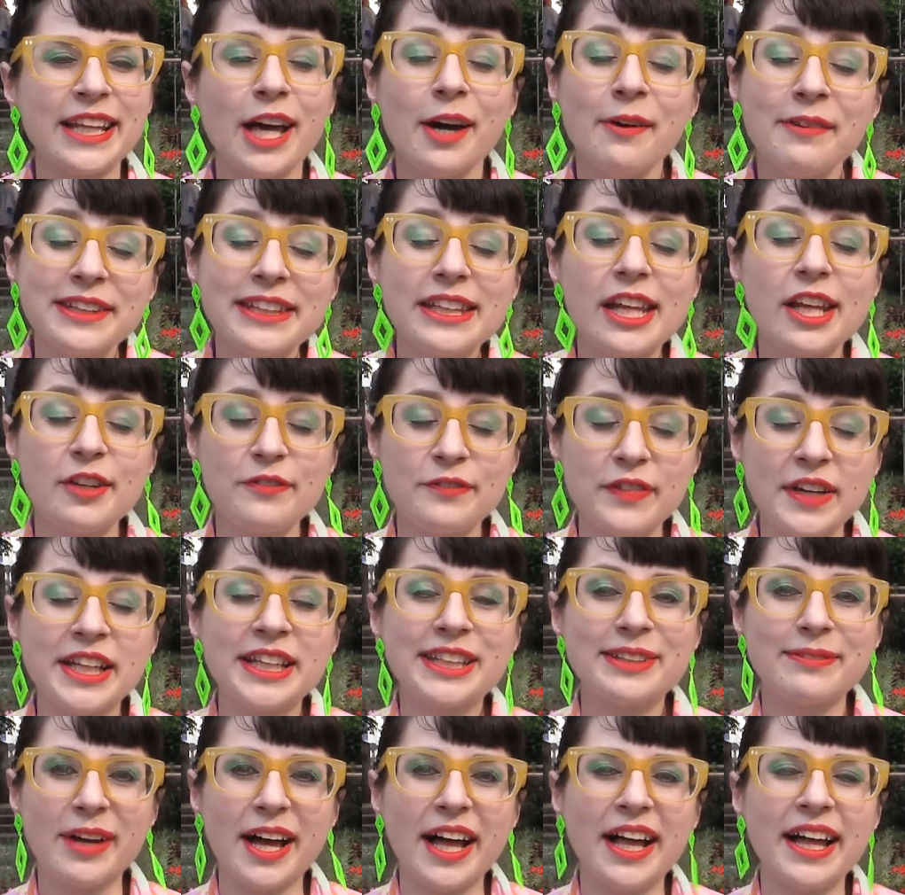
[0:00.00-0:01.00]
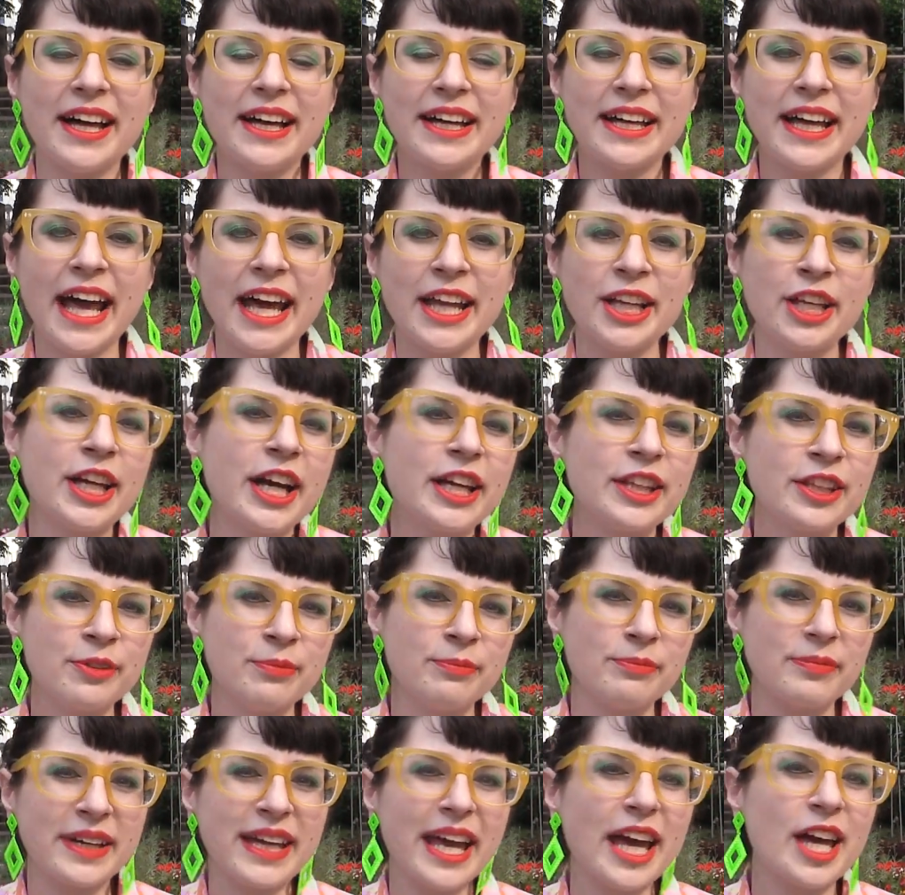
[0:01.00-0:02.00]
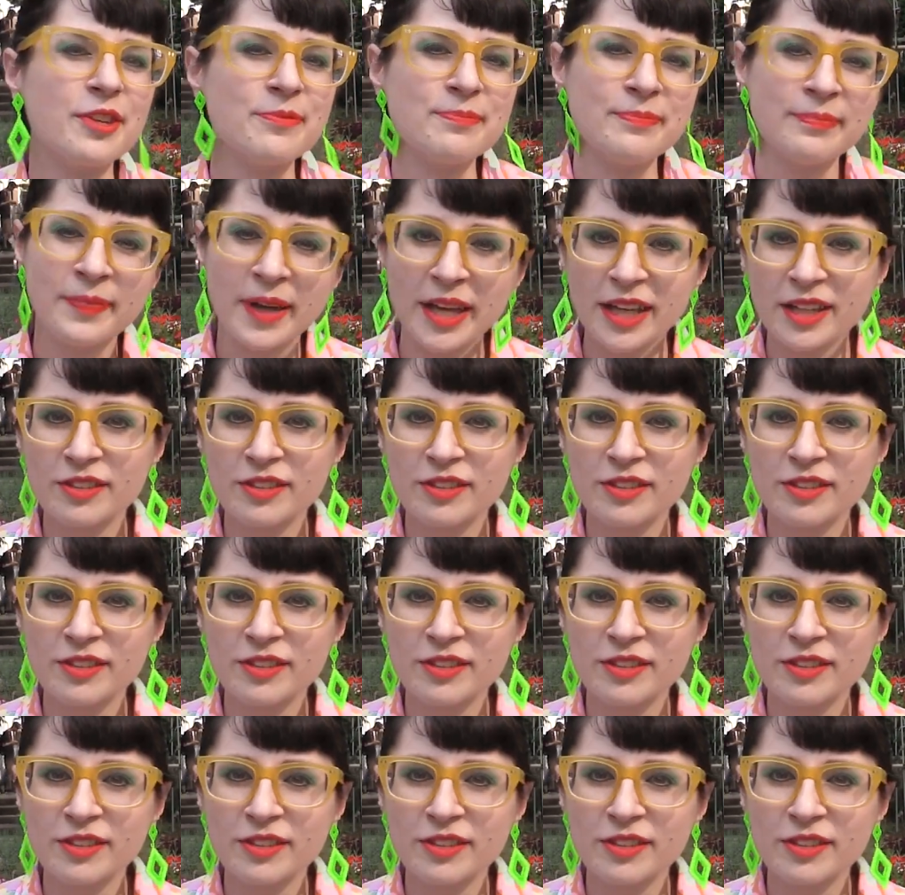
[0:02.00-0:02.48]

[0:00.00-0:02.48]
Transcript: That was a lot of fun as well, and you get to, again,